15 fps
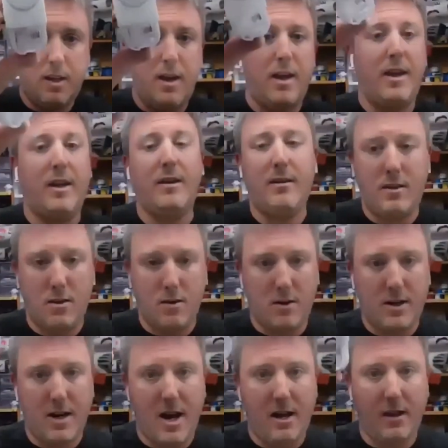and they're
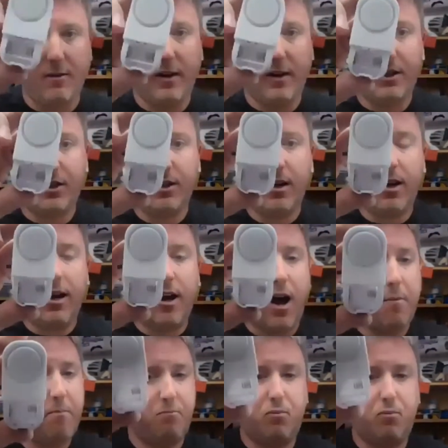a dollar each.
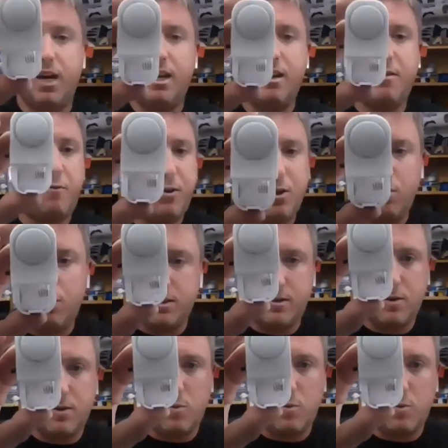Get a few because